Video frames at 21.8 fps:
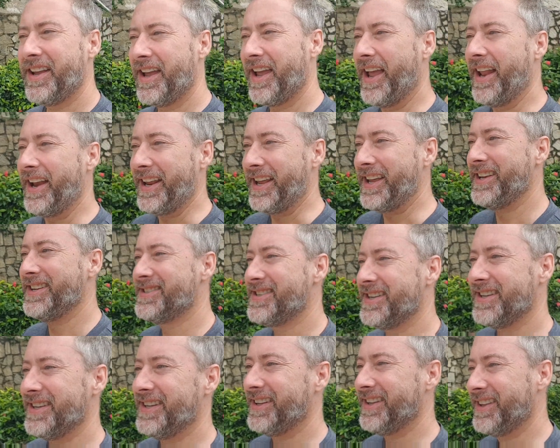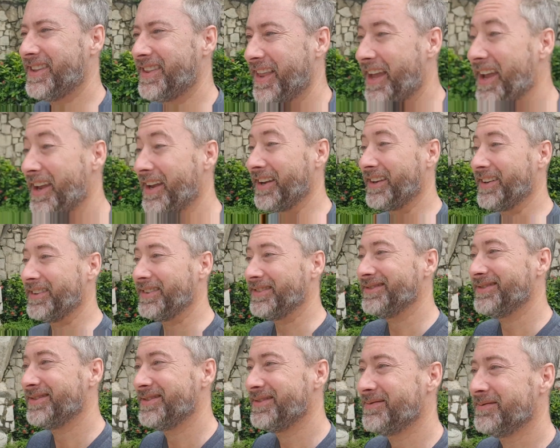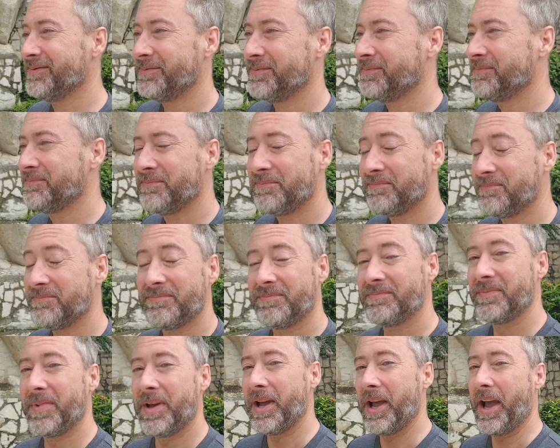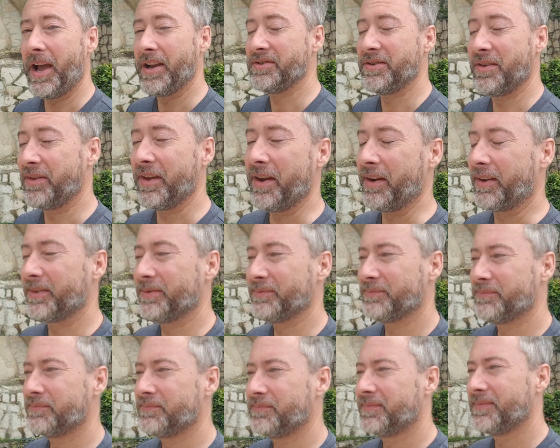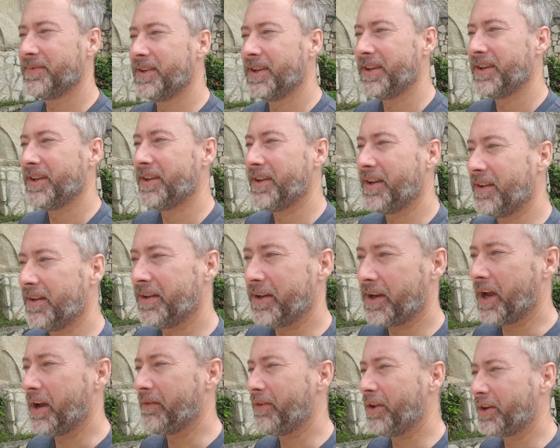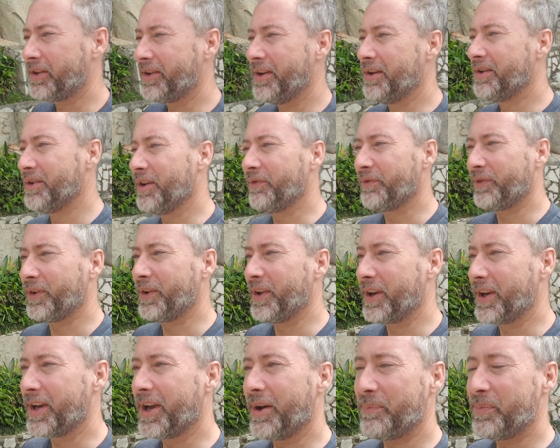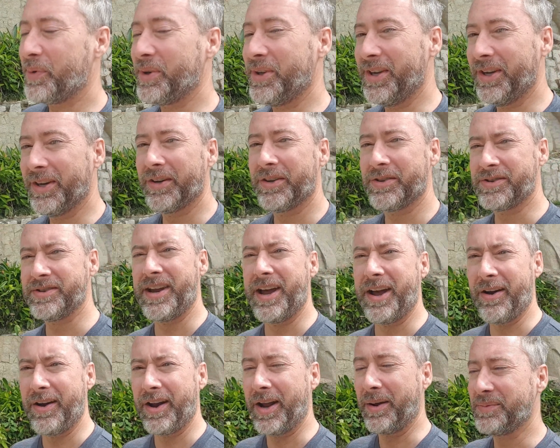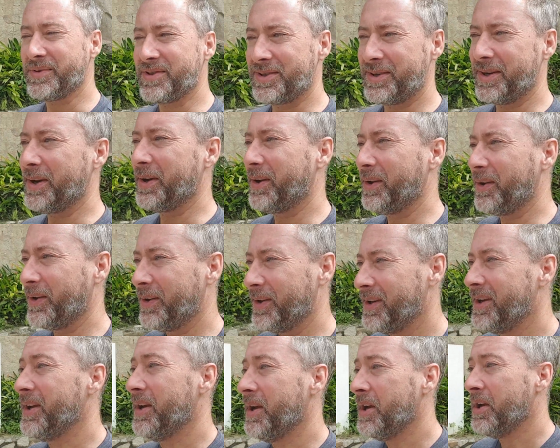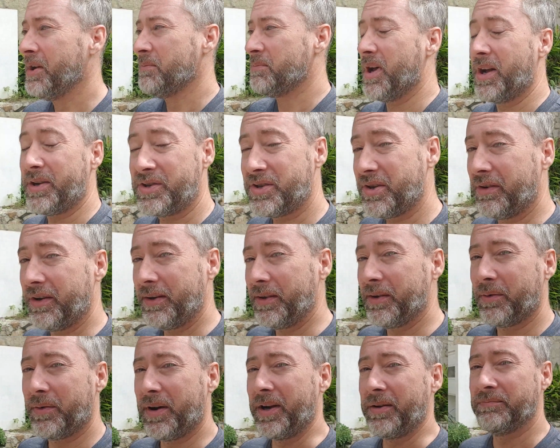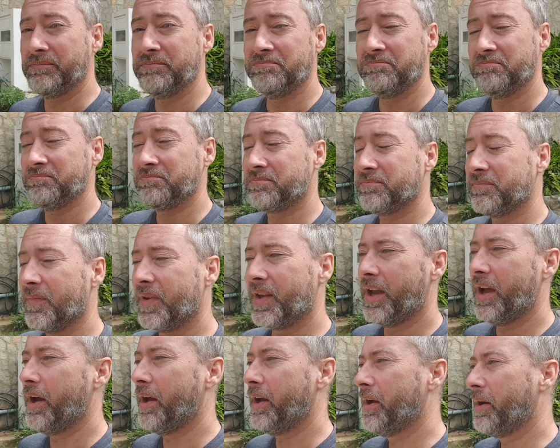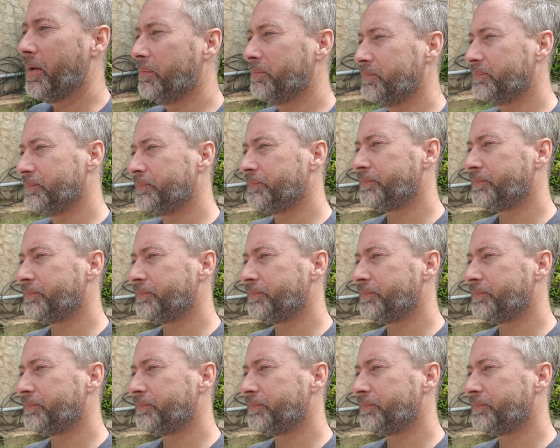and easy thing as you think. Like, I've looked into it for like a couple years now, and I'm still not sure either way. And